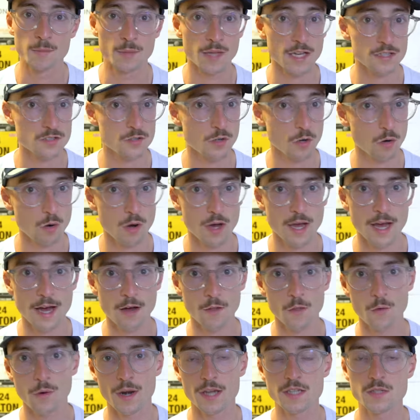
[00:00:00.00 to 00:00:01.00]
But that's not quite
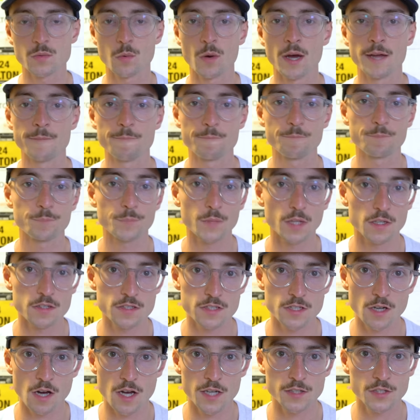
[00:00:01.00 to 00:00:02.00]
how the race went.
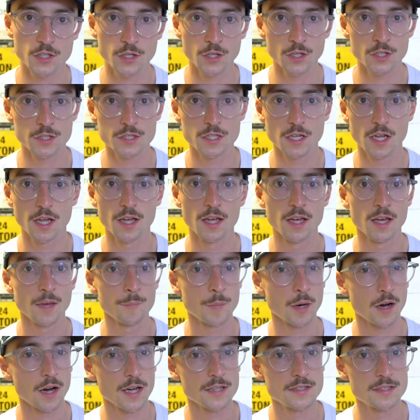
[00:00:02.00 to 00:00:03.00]
Started good,
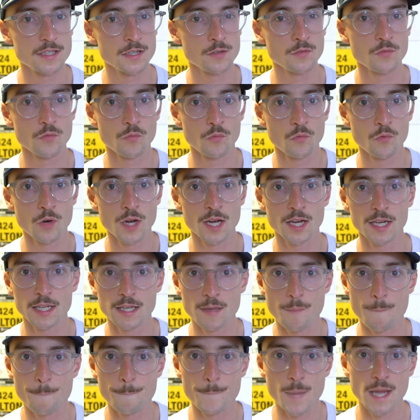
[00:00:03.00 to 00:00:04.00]
but I didn't
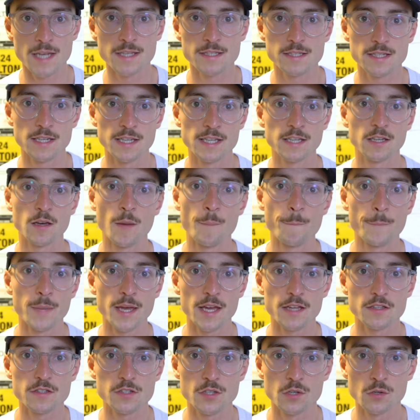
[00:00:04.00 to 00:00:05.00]
really mentally
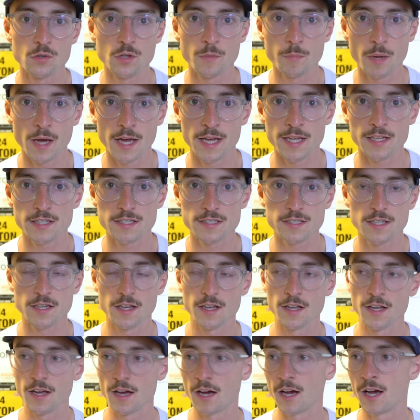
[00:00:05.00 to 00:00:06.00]
commit to the pace.
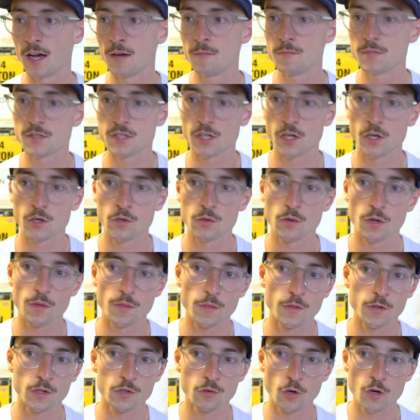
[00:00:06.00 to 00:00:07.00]
So
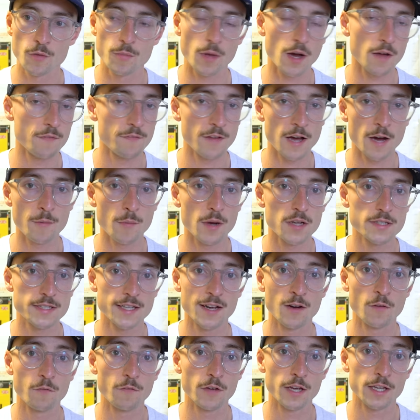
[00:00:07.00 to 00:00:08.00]
the group that I found
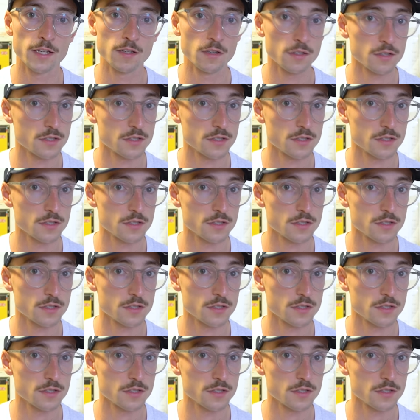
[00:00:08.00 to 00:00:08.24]
myself in